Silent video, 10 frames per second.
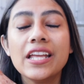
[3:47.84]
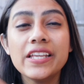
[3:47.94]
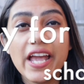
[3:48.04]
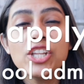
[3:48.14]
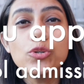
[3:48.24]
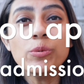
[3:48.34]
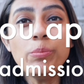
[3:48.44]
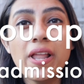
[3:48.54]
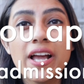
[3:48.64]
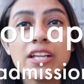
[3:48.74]
Can you
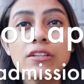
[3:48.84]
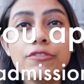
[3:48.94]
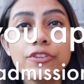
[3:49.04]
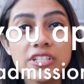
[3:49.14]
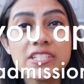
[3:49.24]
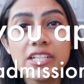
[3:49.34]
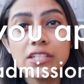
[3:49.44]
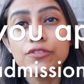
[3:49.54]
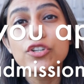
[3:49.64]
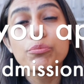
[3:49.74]
apply for a
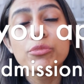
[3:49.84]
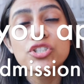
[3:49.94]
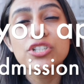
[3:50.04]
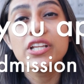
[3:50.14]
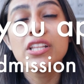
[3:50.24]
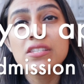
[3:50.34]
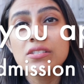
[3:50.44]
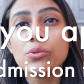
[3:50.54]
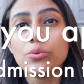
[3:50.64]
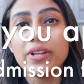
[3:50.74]
seat for admission in
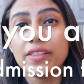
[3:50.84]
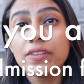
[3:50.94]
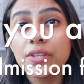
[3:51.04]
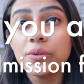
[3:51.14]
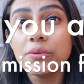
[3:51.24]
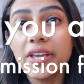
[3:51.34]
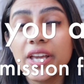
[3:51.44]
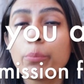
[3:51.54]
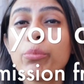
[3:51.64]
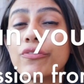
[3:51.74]
school in the
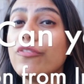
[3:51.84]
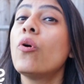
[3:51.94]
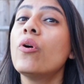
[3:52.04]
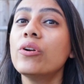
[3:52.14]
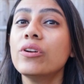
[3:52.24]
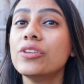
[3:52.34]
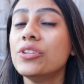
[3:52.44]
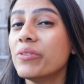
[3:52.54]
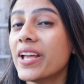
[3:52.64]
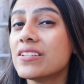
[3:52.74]
UK before
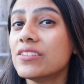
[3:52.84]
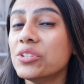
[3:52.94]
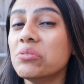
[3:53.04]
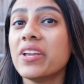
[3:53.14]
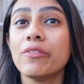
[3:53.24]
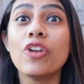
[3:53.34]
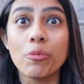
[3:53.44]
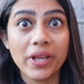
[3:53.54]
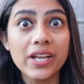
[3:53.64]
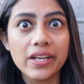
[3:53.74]
you get to the UK
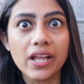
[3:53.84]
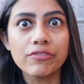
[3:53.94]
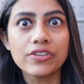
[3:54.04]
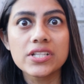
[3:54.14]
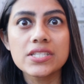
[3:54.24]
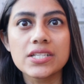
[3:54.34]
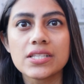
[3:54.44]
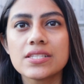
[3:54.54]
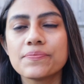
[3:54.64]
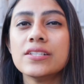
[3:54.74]
from India, for
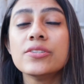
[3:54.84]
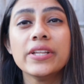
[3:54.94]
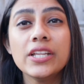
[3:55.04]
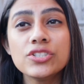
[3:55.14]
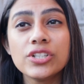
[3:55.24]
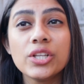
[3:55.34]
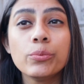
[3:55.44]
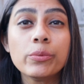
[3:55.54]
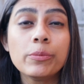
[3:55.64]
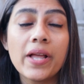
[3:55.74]
instance? So initially
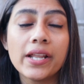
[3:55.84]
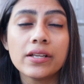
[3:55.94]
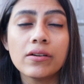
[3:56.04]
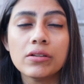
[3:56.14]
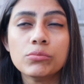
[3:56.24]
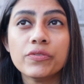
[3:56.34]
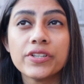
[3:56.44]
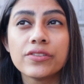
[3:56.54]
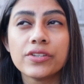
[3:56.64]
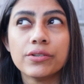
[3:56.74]
we were planning on
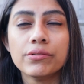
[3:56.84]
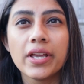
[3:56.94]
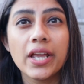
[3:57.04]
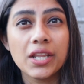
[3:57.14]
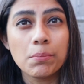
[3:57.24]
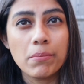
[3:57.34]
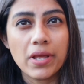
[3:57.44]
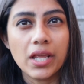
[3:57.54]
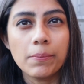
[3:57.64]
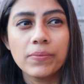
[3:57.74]
moving to the UK in
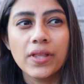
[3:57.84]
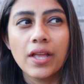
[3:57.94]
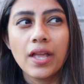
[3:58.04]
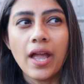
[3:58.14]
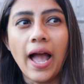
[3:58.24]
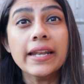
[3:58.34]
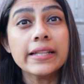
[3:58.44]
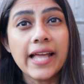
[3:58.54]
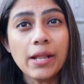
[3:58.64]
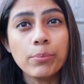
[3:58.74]
May, and
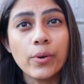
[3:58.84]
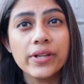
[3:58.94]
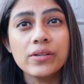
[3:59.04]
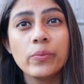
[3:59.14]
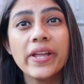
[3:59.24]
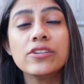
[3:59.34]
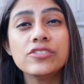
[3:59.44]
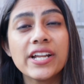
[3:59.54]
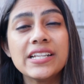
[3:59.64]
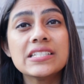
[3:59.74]
at that point we had
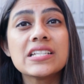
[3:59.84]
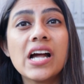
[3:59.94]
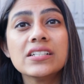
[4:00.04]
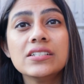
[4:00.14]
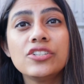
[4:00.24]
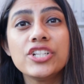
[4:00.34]
already started